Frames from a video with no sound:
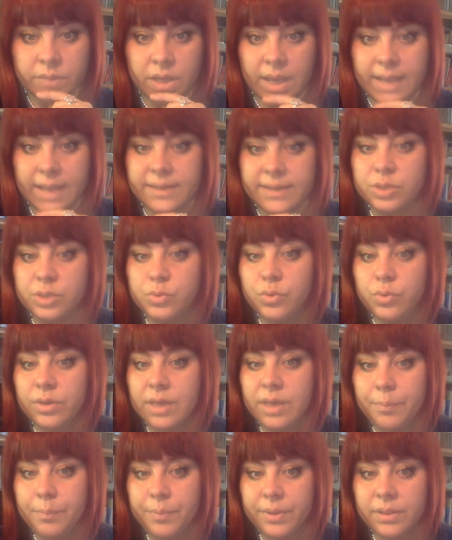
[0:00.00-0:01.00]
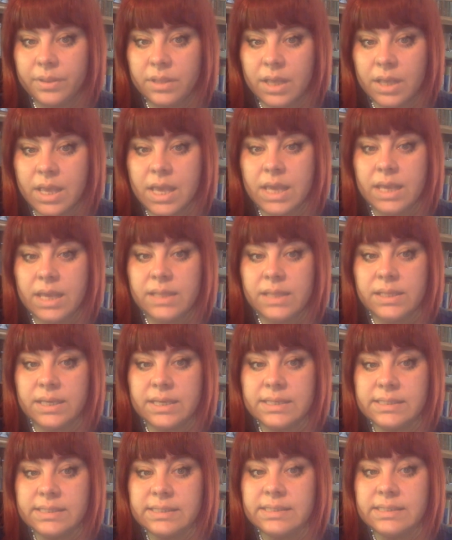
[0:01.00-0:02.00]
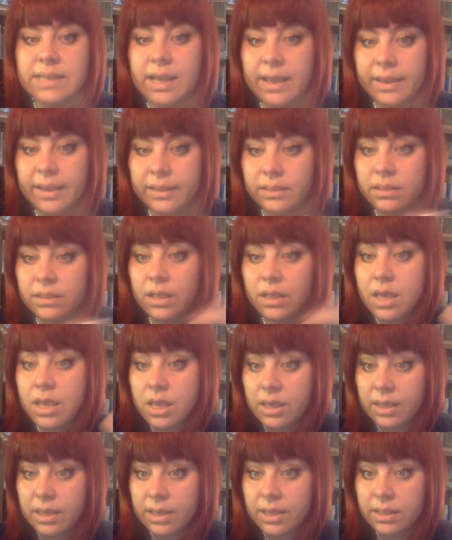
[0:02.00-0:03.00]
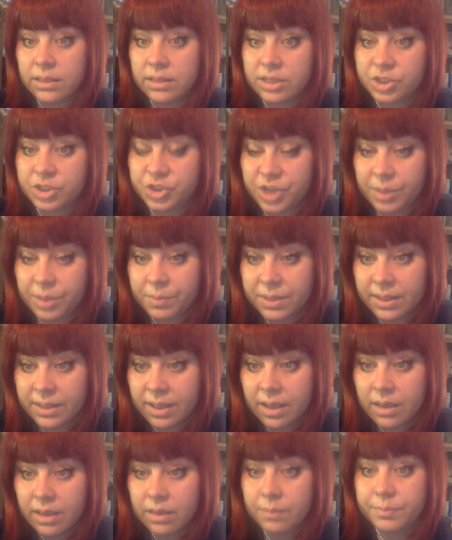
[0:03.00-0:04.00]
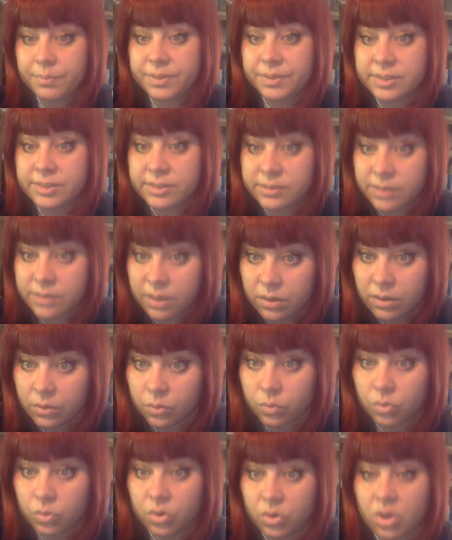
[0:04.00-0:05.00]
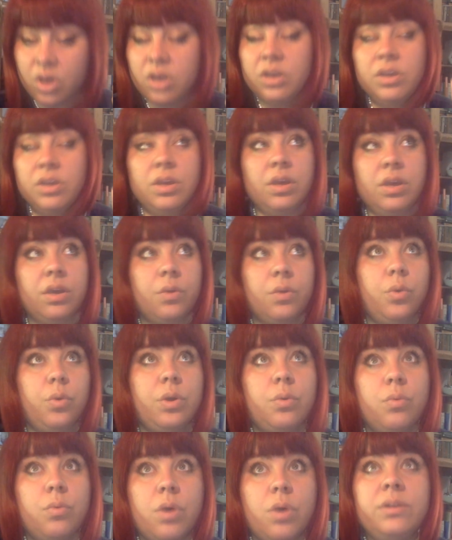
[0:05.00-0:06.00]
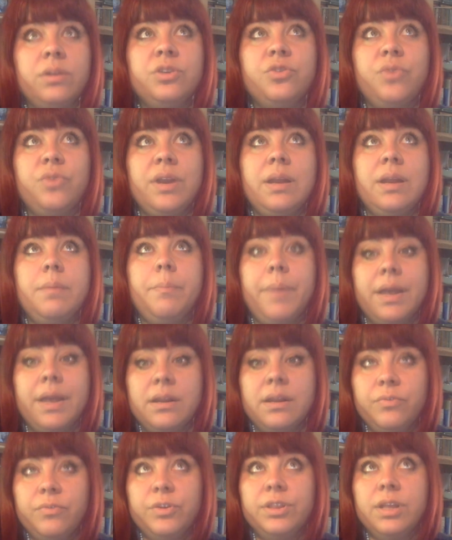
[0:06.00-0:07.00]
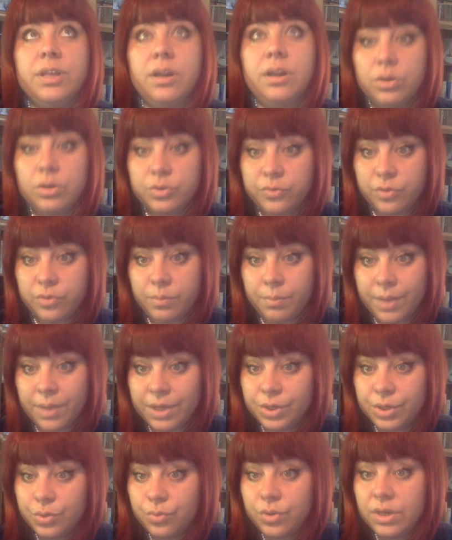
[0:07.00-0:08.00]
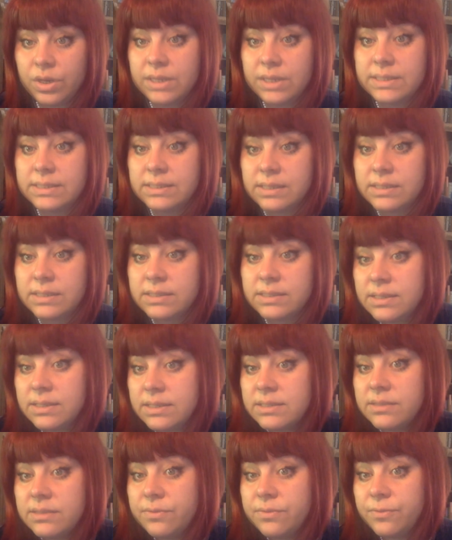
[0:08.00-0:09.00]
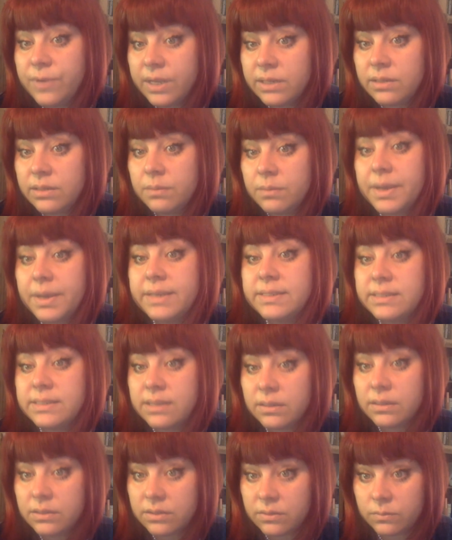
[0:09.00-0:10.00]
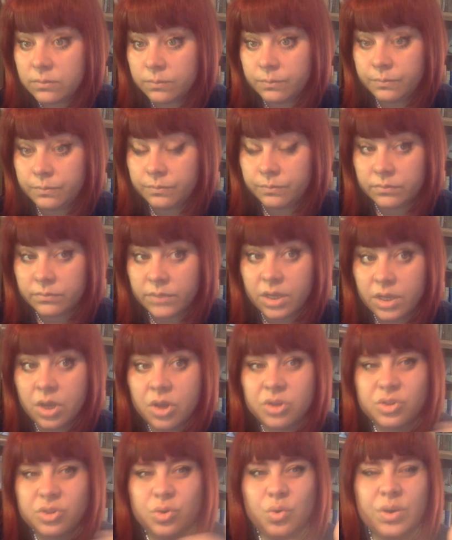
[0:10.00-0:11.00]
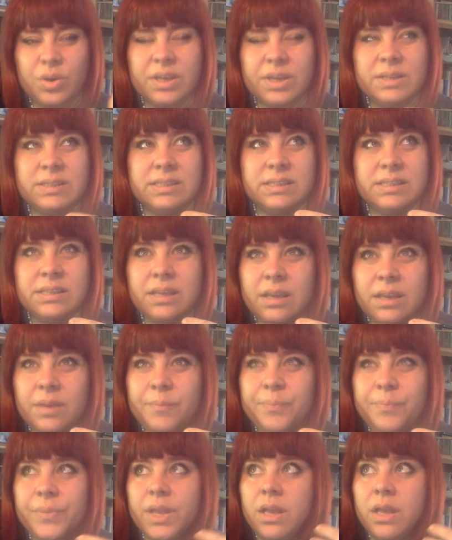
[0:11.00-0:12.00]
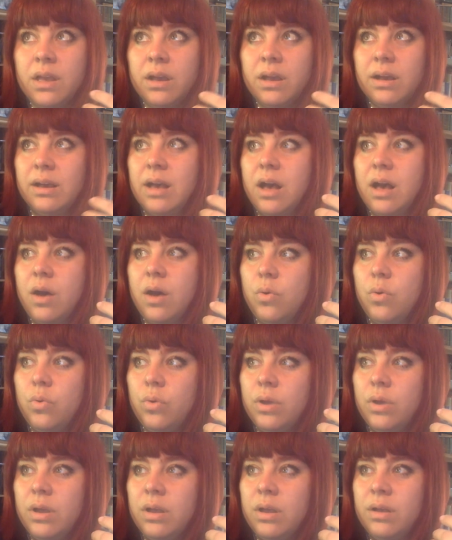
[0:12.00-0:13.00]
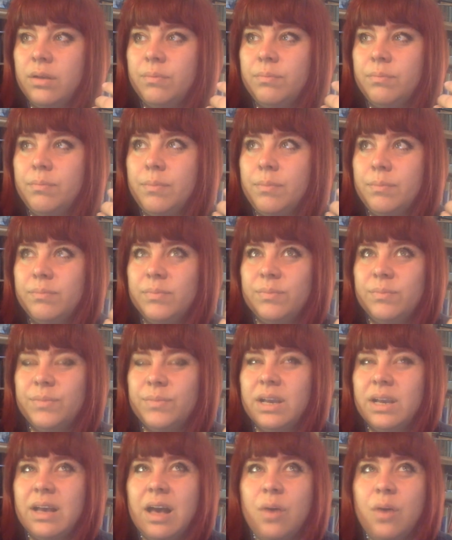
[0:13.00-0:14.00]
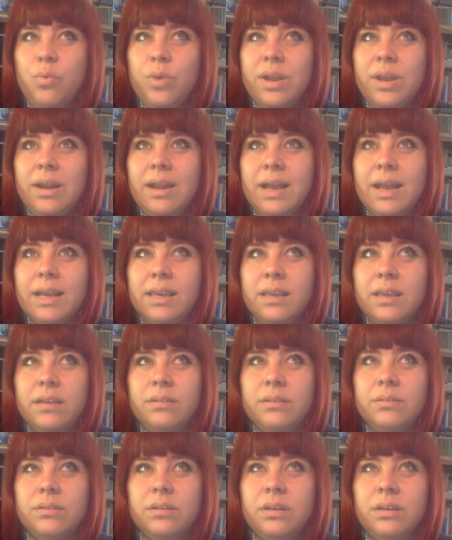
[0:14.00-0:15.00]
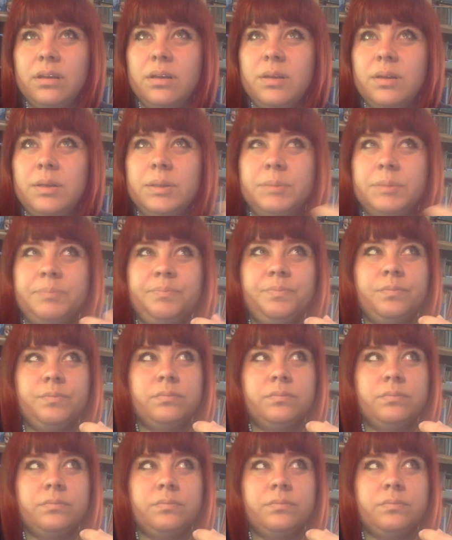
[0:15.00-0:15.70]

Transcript: And this will happen in his sign, in Gemini, but still, he we won't really benefit a lot from Mercury since he is afflicted by Saturn. So you can see how, mm, how we're lacking um,